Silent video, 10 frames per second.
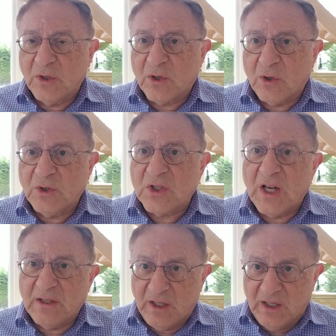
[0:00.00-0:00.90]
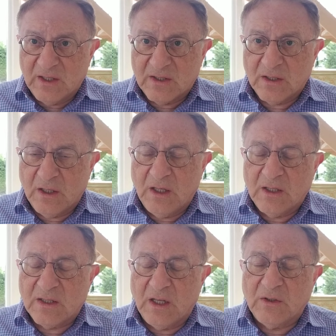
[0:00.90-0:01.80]
the Kurdish land,
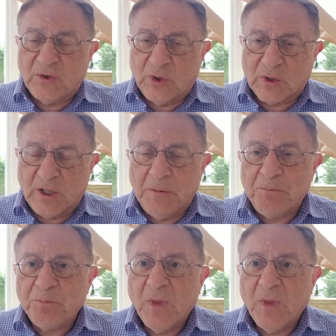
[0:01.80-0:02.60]
is in Turkey.